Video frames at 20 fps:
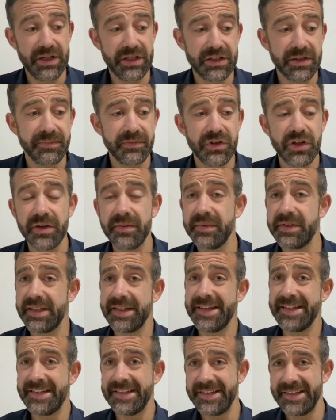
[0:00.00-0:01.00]
Sometimes they
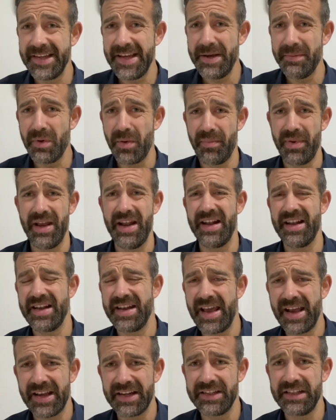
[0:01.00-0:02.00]
seem a bit
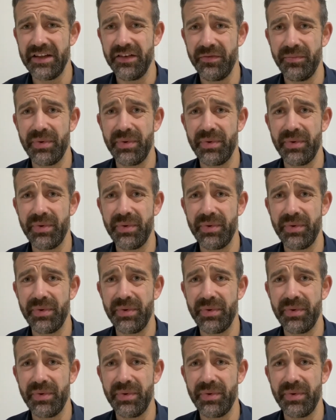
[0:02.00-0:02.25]
negative,